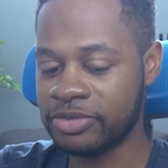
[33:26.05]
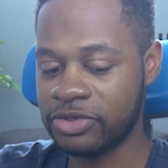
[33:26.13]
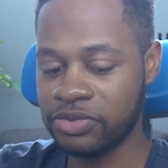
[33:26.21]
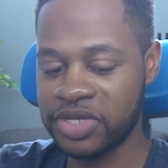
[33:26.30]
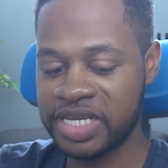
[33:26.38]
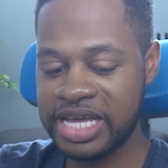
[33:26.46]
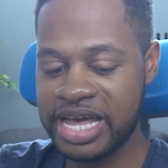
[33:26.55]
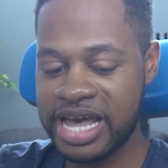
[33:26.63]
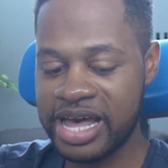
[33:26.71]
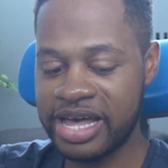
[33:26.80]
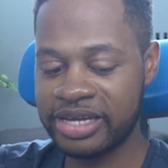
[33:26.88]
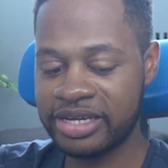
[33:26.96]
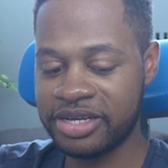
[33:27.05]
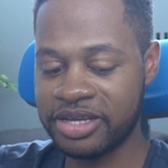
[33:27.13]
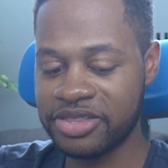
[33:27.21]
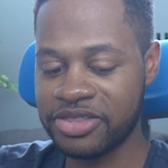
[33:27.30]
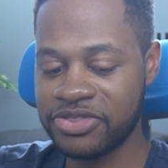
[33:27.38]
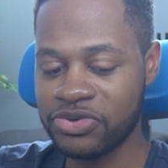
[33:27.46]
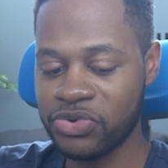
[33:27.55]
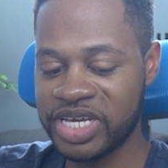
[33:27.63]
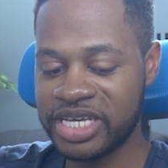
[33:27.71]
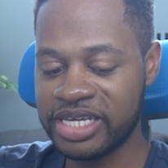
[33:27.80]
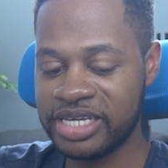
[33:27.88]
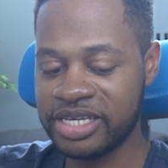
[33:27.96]
we had
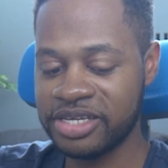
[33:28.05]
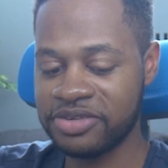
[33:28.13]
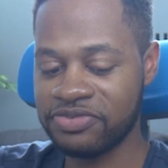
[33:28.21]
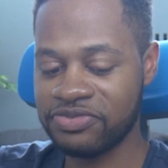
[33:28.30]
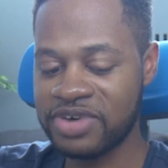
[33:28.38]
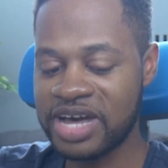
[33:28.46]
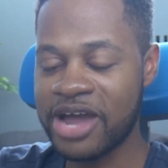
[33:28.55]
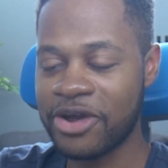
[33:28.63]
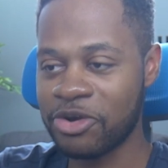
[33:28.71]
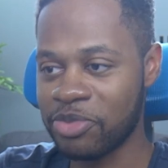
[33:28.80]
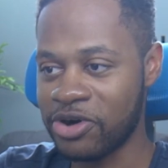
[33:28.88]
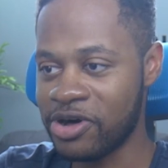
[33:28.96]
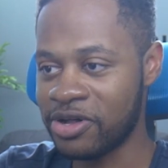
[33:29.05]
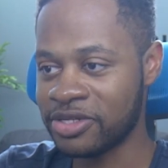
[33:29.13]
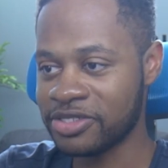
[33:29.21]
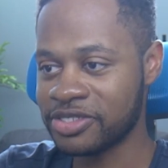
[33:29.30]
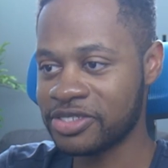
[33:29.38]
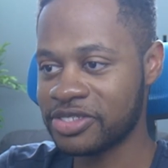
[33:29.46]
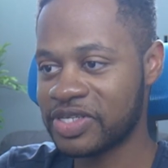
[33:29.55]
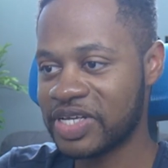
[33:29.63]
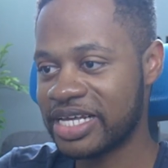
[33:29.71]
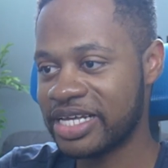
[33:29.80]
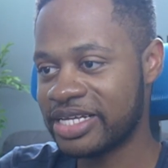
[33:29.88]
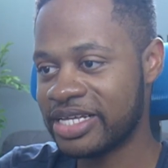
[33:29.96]
three fireballs,
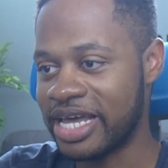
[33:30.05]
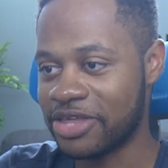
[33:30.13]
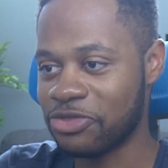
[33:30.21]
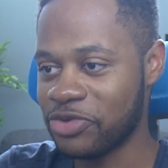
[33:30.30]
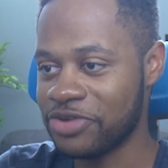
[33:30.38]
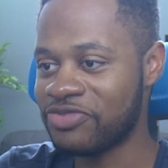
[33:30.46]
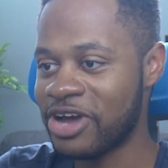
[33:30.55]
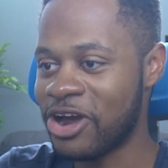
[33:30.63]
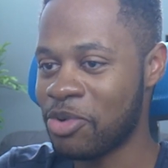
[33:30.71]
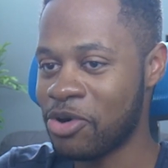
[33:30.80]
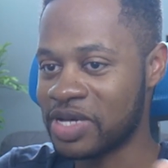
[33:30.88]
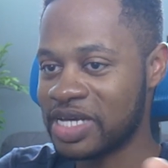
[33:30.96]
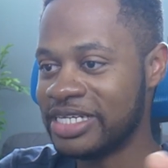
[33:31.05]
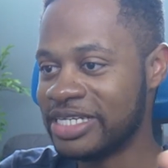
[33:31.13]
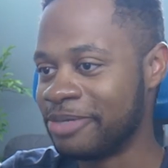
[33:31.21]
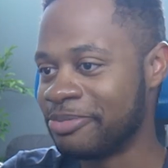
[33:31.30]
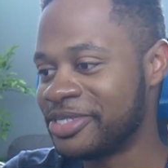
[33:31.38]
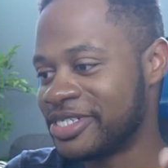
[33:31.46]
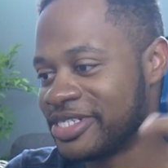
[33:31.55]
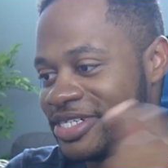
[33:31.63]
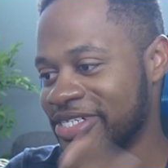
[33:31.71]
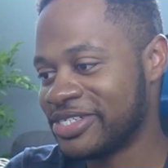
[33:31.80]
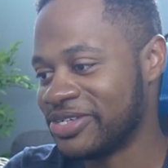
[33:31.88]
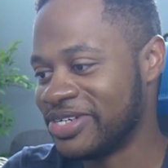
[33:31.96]
like three fireball clips.
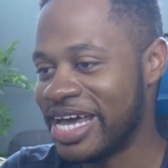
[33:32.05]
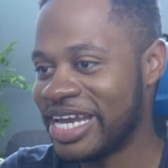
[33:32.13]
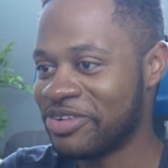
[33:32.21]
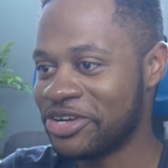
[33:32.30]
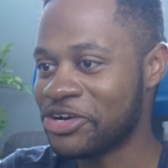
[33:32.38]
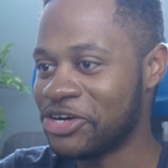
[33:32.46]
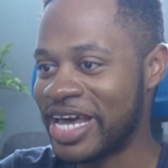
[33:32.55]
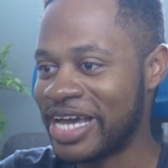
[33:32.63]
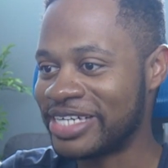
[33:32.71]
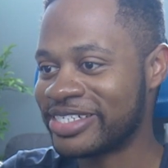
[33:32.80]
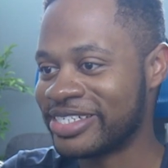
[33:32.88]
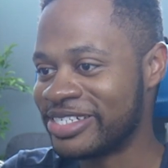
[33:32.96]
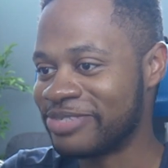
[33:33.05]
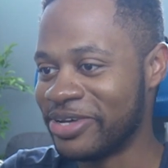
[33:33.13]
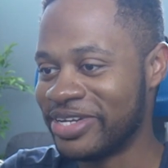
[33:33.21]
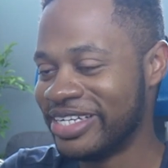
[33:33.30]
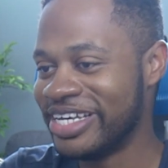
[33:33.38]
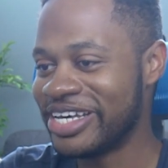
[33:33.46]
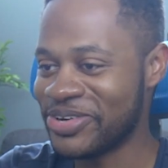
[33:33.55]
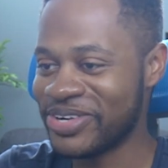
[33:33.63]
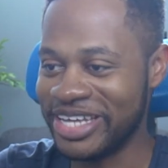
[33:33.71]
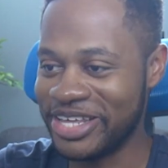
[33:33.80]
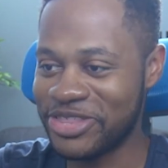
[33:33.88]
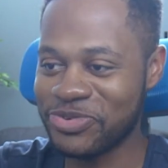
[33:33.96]
So not even collections, but
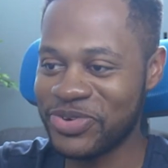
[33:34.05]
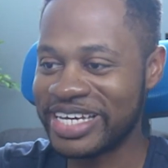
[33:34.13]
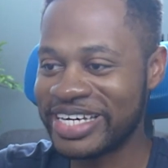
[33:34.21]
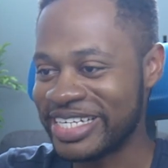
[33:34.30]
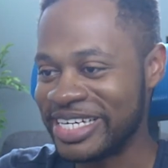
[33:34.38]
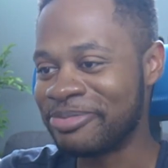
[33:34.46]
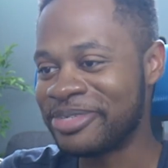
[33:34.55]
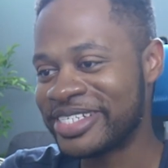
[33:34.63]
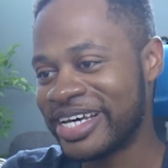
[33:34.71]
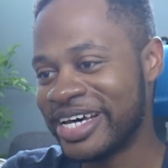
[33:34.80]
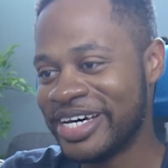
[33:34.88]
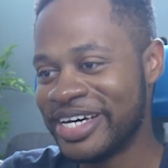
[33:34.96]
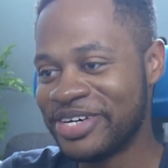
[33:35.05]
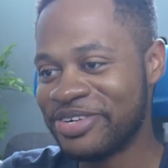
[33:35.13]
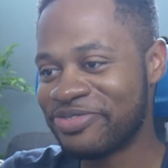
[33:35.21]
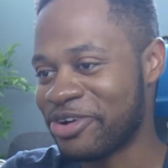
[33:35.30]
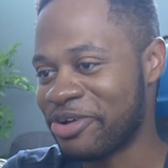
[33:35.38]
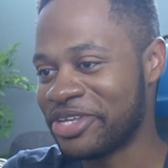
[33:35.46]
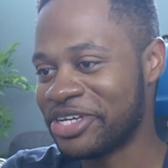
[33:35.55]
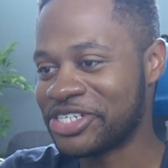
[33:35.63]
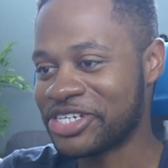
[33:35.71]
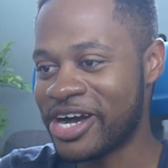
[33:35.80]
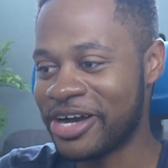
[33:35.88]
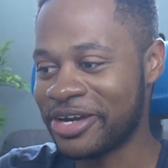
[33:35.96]
literally three clips. Yeah. From the
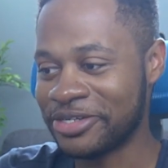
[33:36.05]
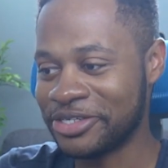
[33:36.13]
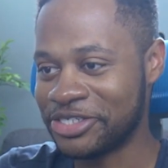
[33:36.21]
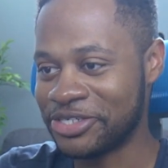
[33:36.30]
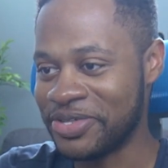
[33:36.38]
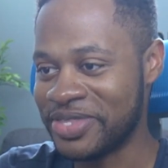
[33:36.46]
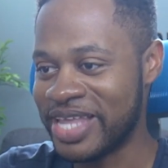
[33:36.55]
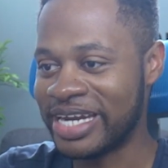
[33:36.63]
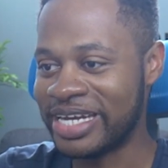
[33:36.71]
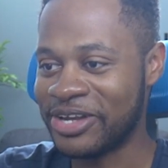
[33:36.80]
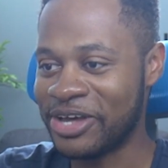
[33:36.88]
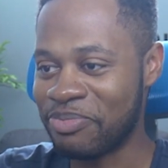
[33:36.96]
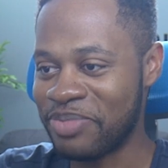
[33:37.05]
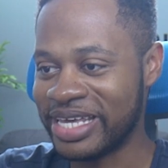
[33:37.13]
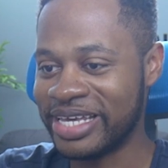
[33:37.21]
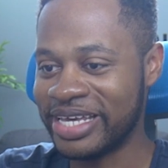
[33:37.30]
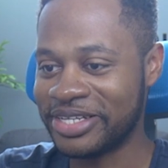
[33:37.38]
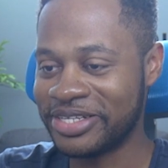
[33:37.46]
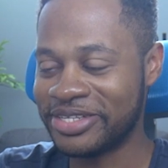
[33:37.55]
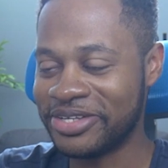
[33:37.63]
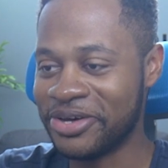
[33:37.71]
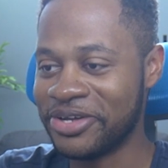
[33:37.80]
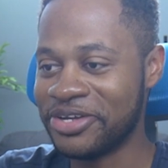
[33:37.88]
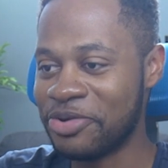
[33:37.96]
Chicago shoot that ended up making it
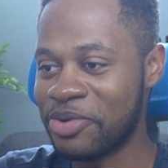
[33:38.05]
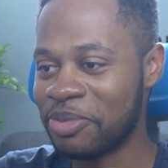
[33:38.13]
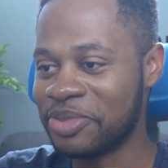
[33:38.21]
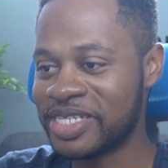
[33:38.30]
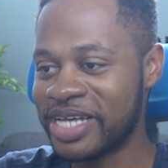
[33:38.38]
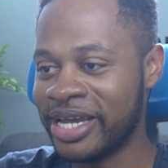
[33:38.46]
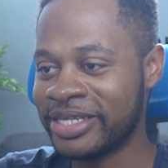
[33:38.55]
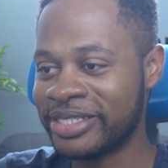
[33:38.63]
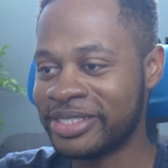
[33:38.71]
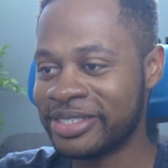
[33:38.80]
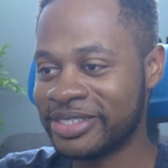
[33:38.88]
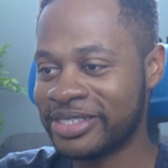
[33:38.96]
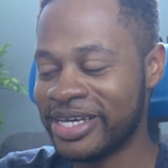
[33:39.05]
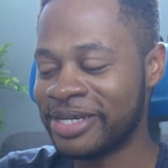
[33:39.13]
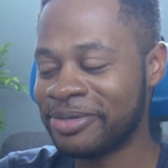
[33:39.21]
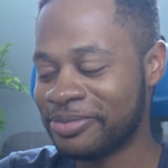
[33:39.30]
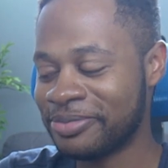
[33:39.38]
on the website. Yep.